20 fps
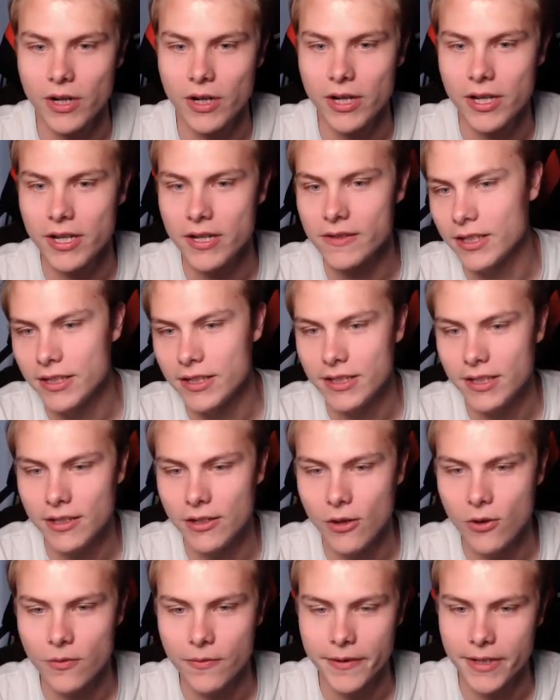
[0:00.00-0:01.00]
killing it
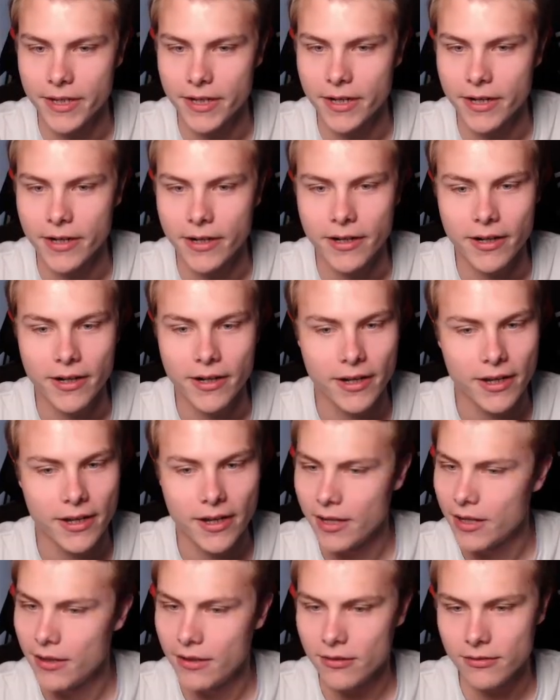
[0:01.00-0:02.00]
over there.
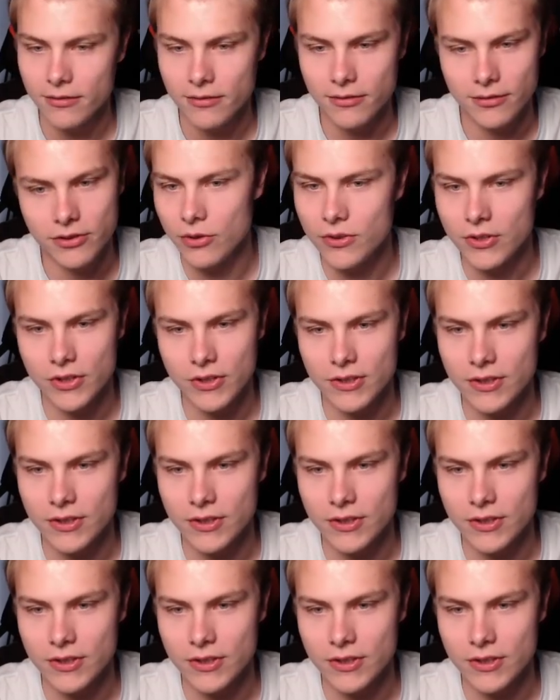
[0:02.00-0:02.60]
Dude's just